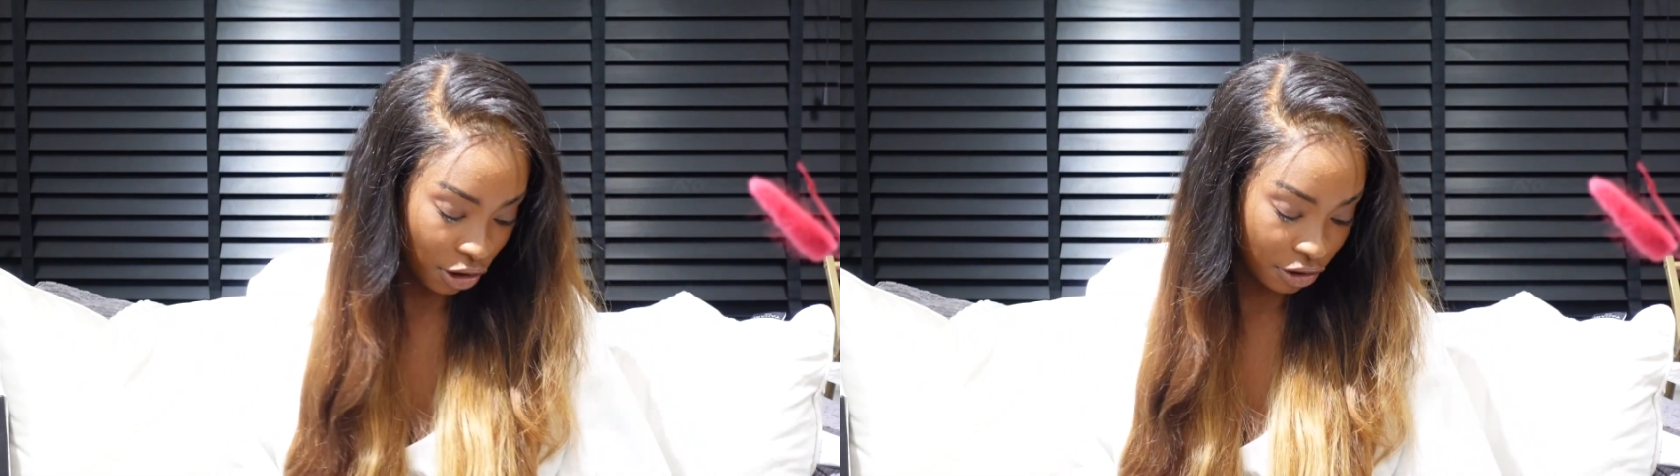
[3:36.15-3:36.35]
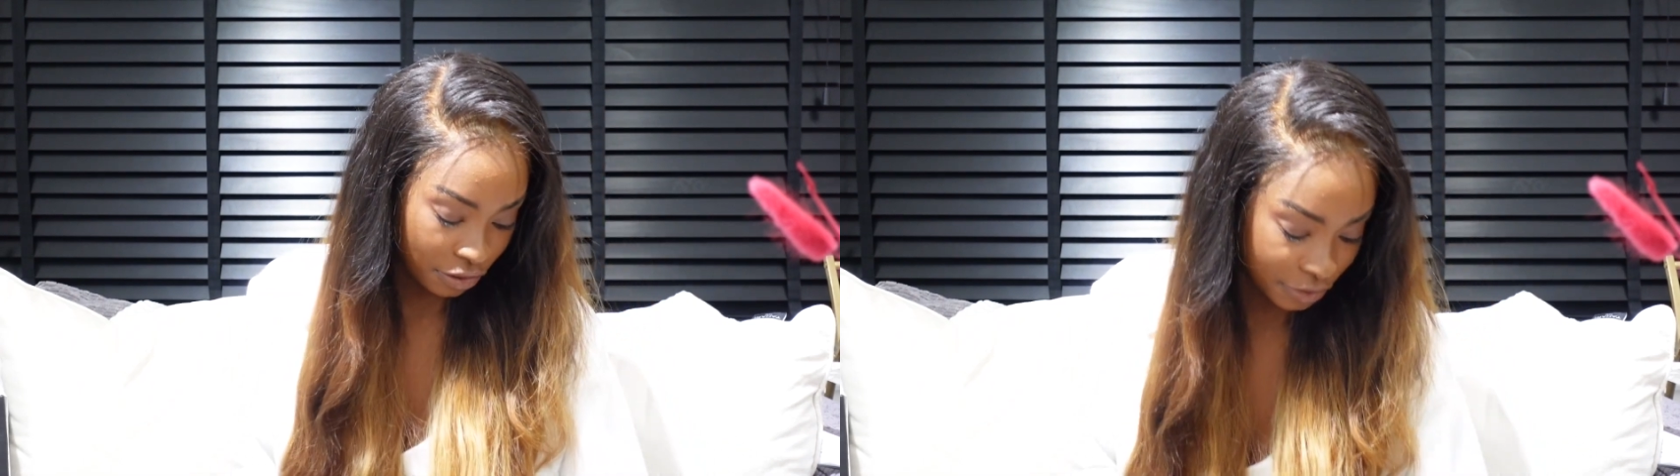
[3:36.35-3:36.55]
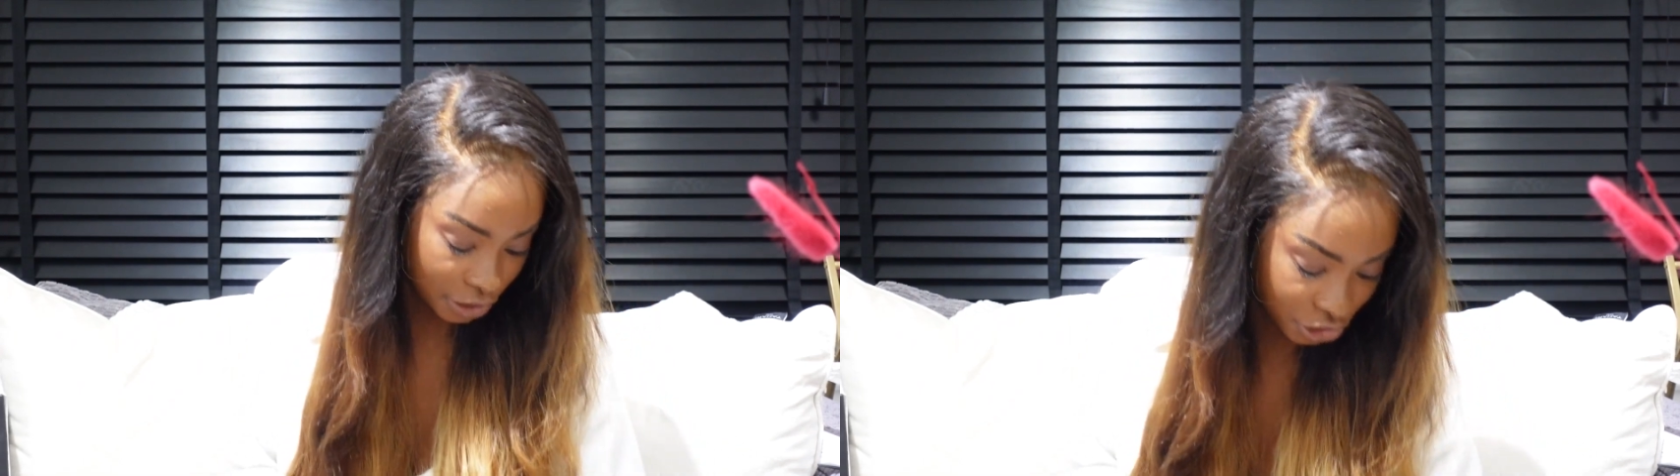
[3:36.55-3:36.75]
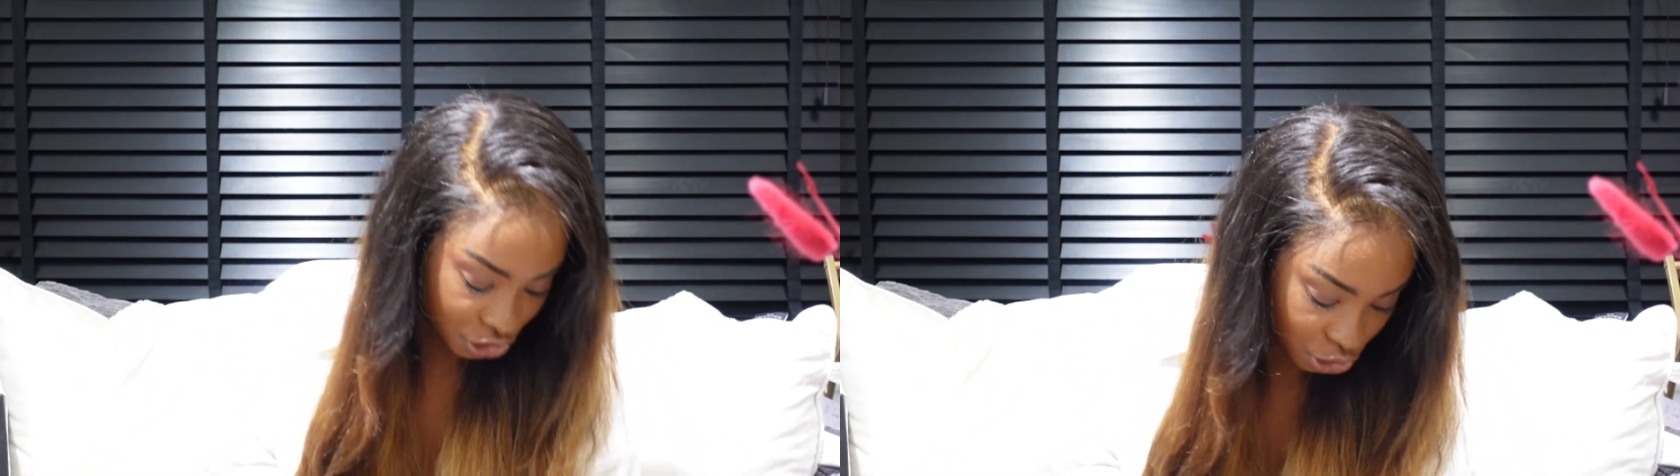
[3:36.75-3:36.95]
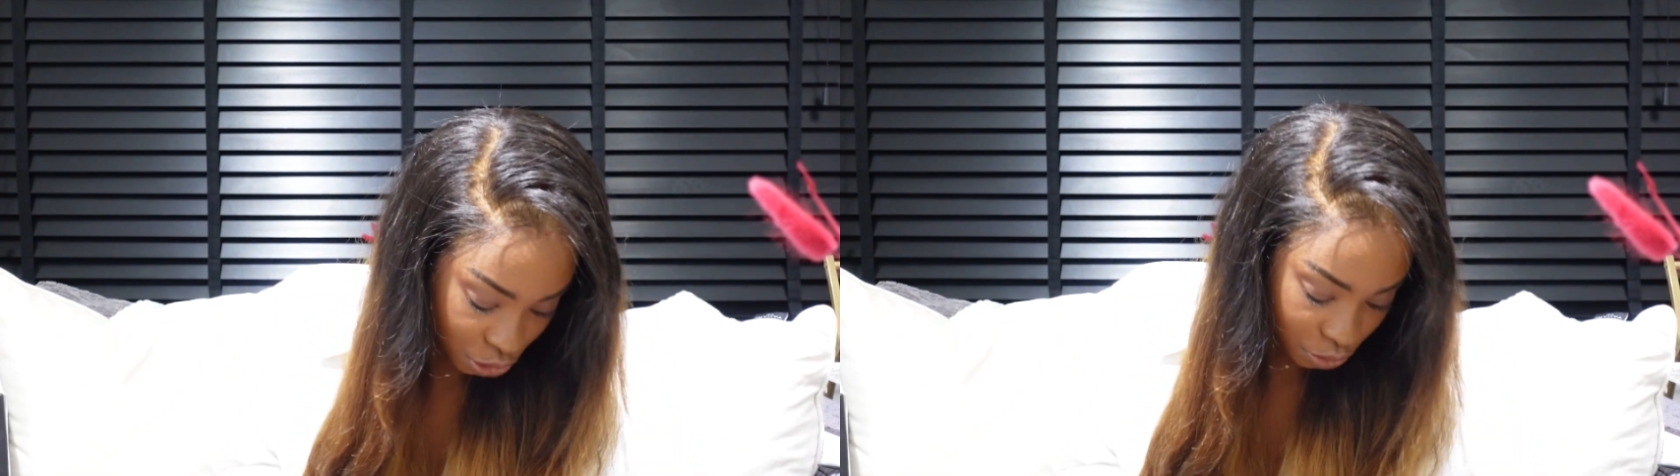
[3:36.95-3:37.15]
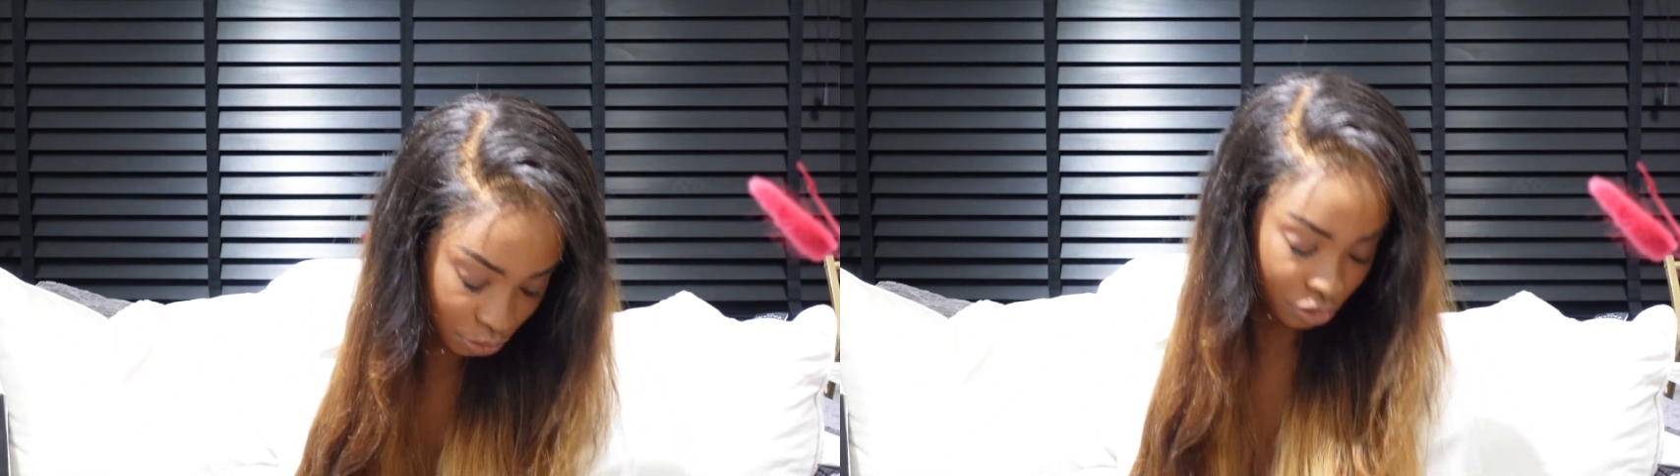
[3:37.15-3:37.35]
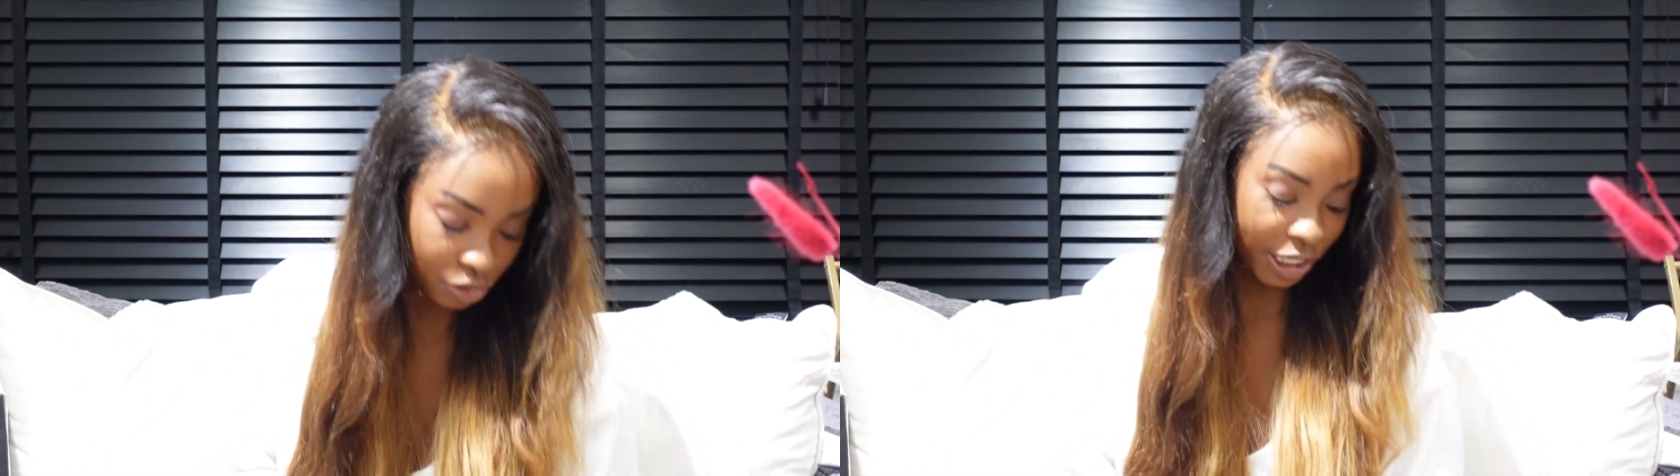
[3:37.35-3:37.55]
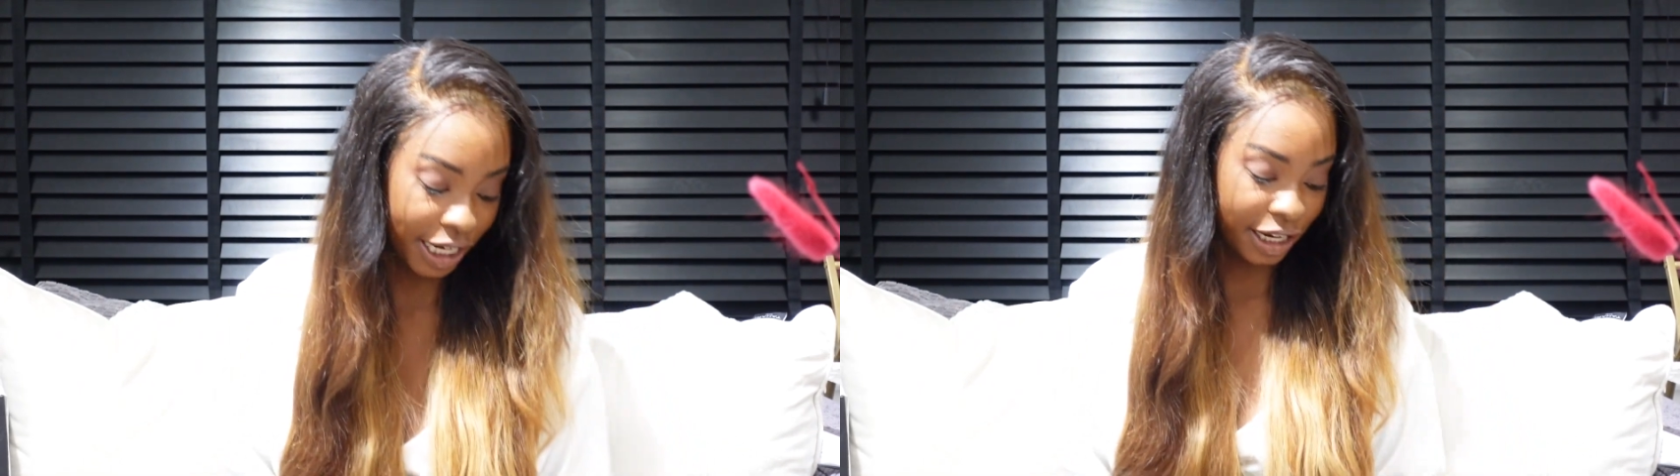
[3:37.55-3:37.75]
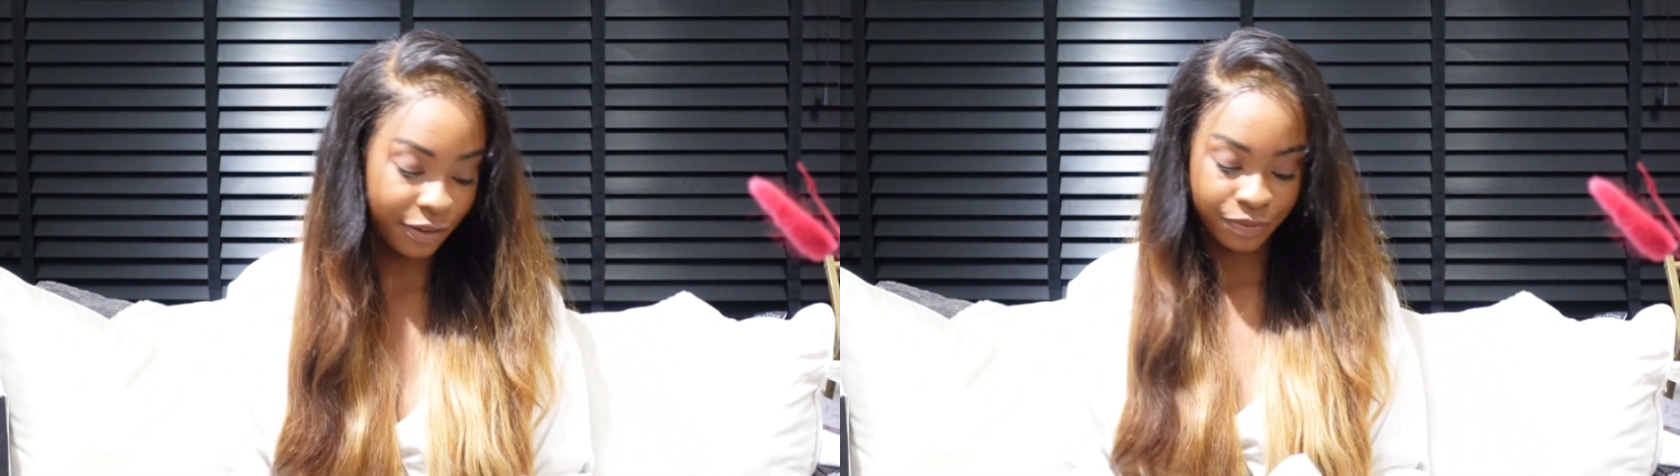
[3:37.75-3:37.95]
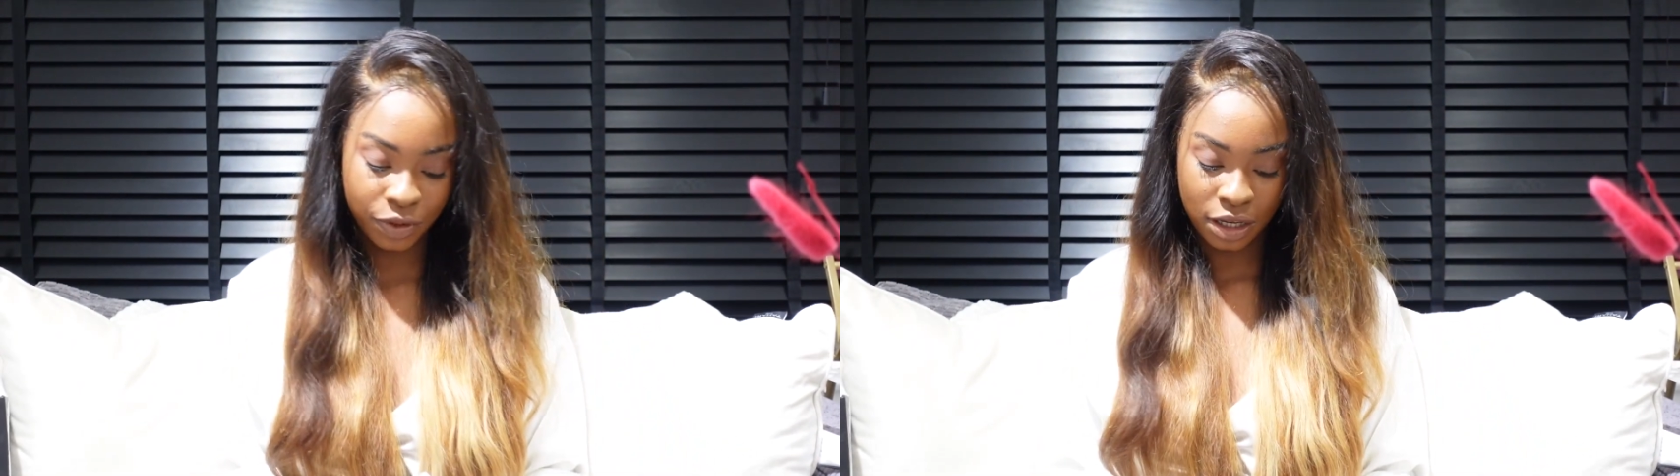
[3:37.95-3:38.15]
of jewelry